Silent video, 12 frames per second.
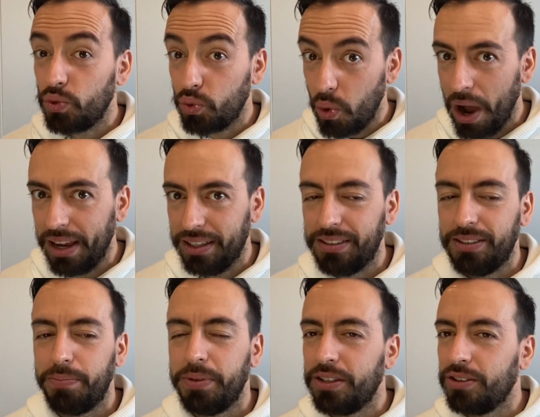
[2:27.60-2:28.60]
twice,
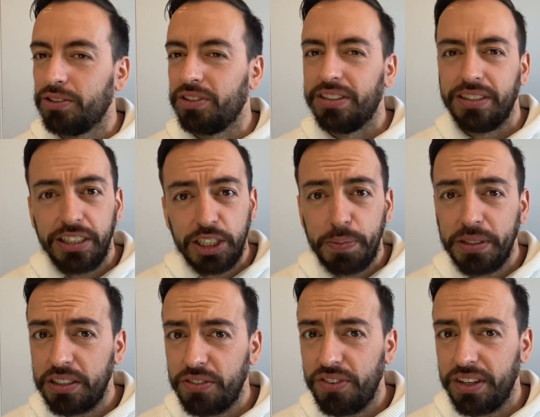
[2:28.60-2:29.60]
because in this
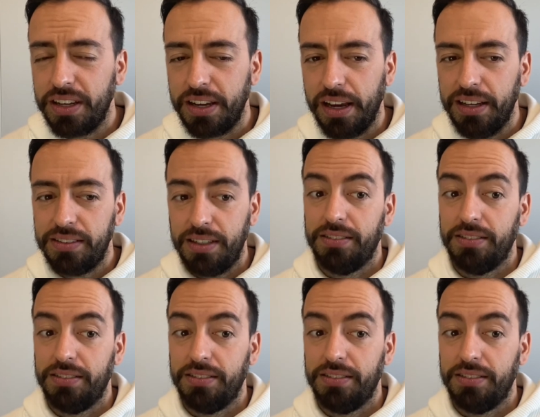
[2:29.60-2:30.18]
specific case,